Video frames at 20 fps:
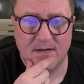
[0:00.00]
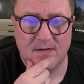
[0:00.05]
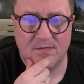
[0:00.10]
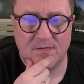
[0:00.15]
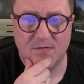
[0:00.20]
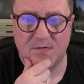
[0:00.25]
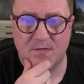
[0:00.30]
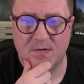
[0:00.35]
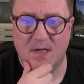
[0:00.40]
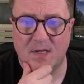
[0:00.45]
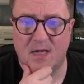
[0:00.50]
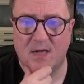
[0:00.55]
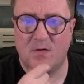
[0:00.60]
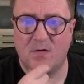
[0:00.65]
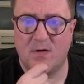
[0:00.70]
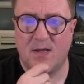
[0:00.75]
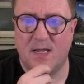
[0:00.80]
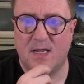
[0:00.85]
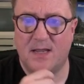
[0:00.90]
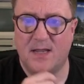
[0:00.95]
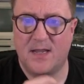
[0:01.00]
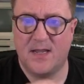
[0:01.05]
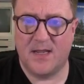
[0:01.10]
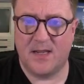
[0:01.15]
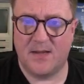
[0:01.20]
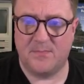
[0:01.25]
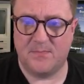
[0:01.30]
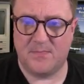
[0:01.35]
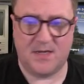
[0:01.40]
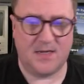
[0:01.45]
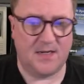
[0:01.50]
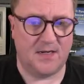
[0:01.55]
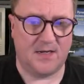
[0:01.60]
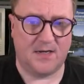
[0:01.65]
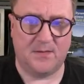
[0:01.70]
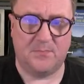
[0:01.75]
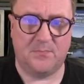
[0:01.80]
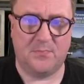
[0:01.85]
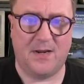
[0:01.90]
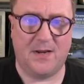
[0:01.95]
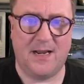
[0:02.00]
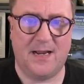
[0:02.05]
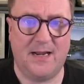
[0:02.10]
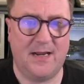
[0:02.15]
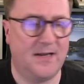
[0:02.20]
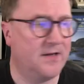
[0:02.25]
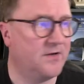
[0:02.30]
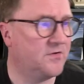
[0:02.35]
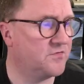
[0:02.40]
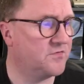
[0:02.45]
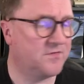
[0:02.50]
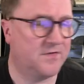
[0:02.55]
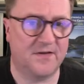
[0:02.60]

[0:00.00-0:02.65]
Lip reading: So now I am in a page